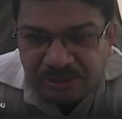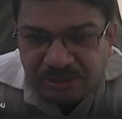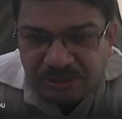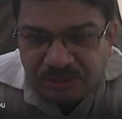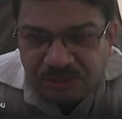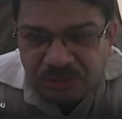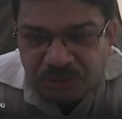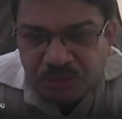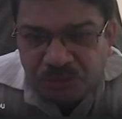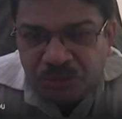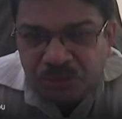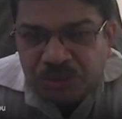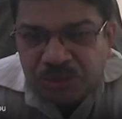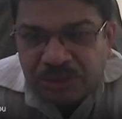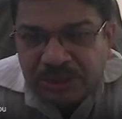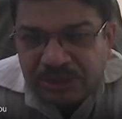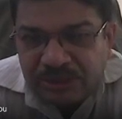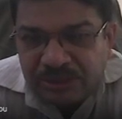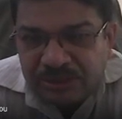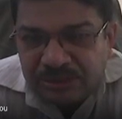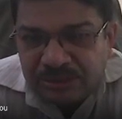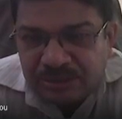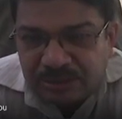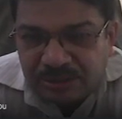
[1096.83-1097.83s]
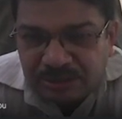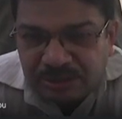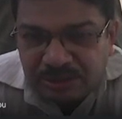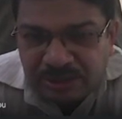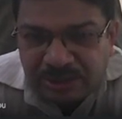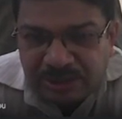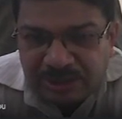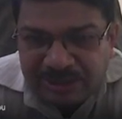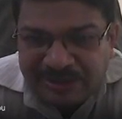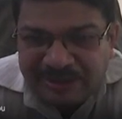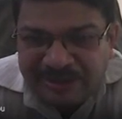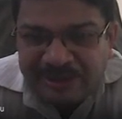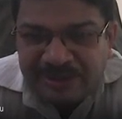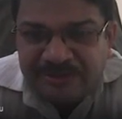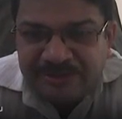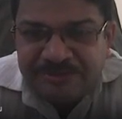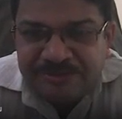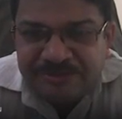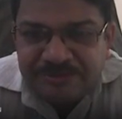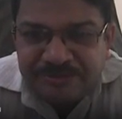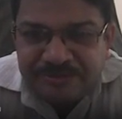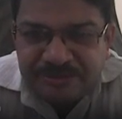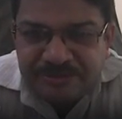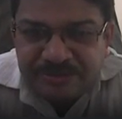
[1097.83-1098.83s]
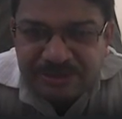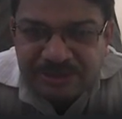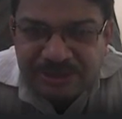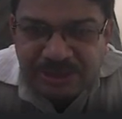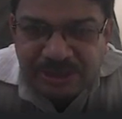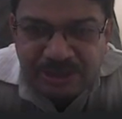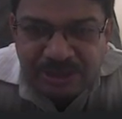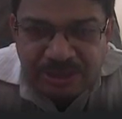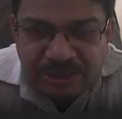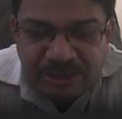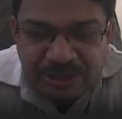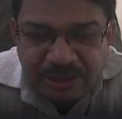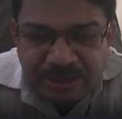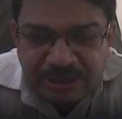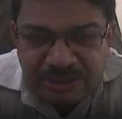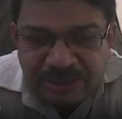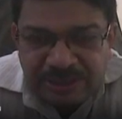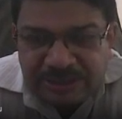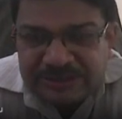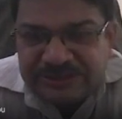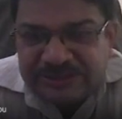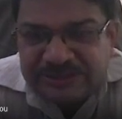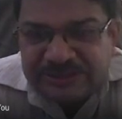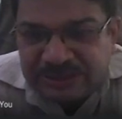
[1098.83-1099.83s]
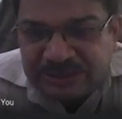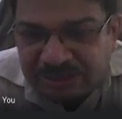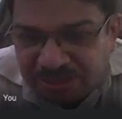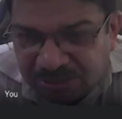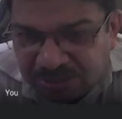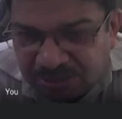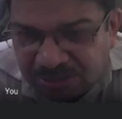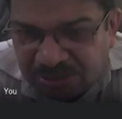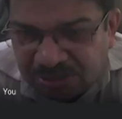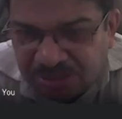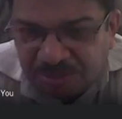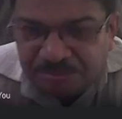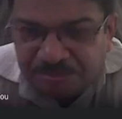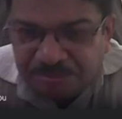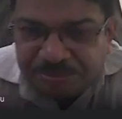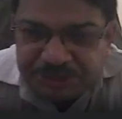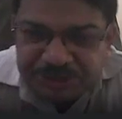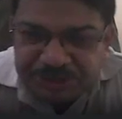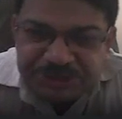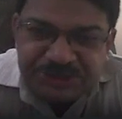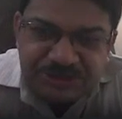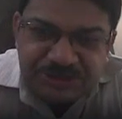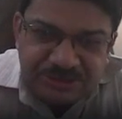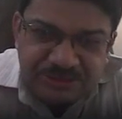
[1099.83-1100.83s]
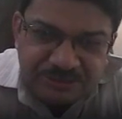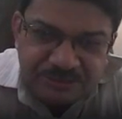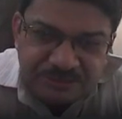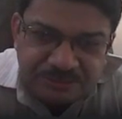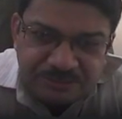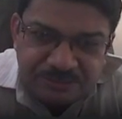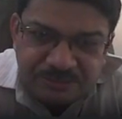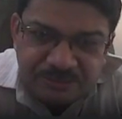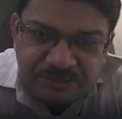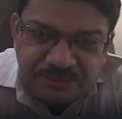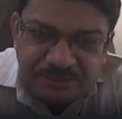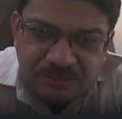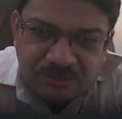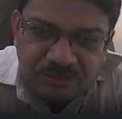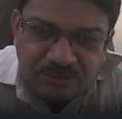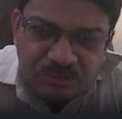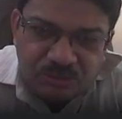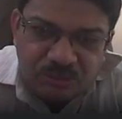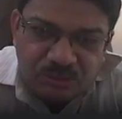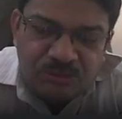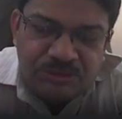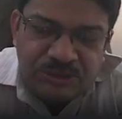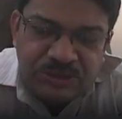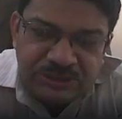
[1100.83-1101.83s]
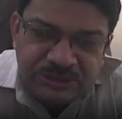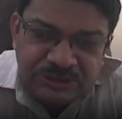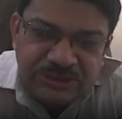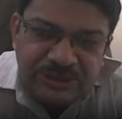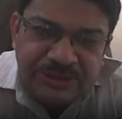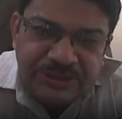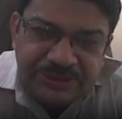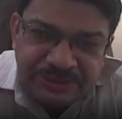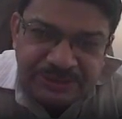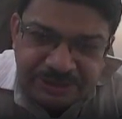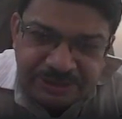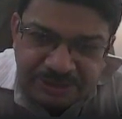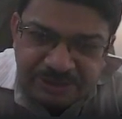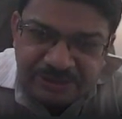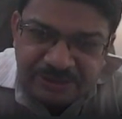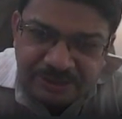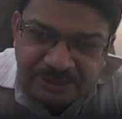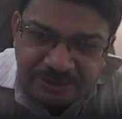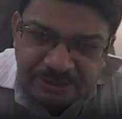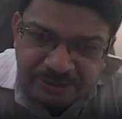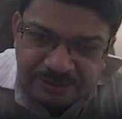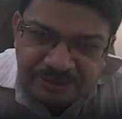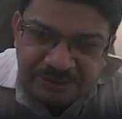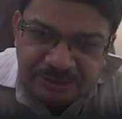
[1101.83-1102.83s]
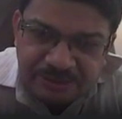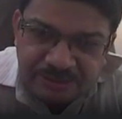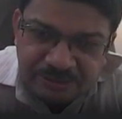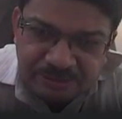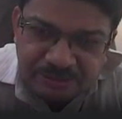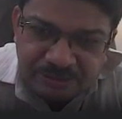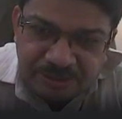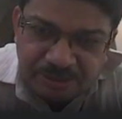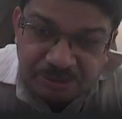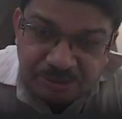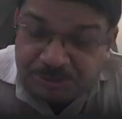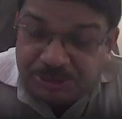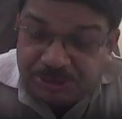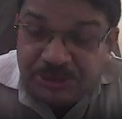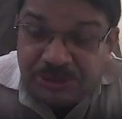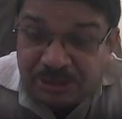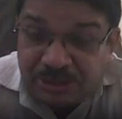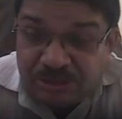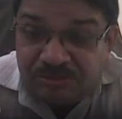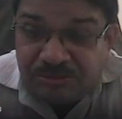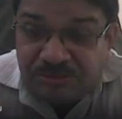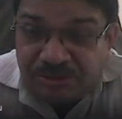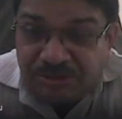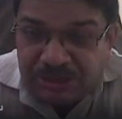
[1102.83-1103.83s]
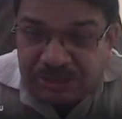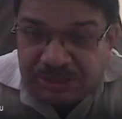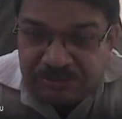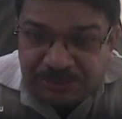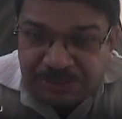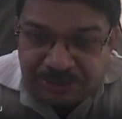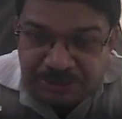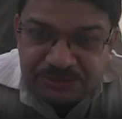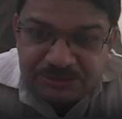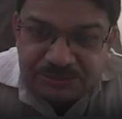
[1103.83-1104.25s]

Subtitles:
you can have an external compression over the entire container, I mean the confinement.